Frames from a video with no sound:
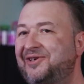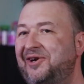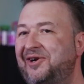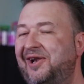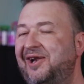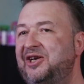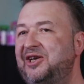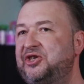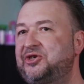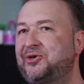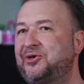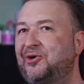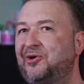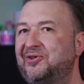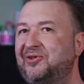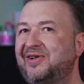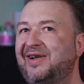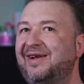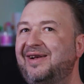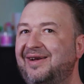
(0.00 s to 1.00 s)
really
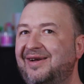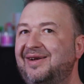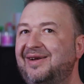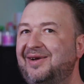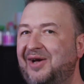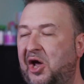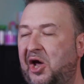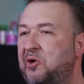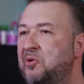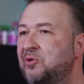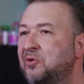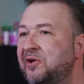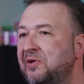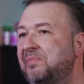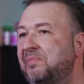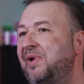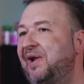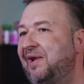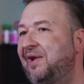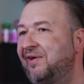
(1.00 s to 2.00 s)
shocked. I
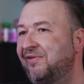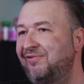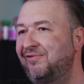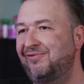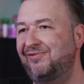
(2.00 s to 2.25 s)
couldn't believe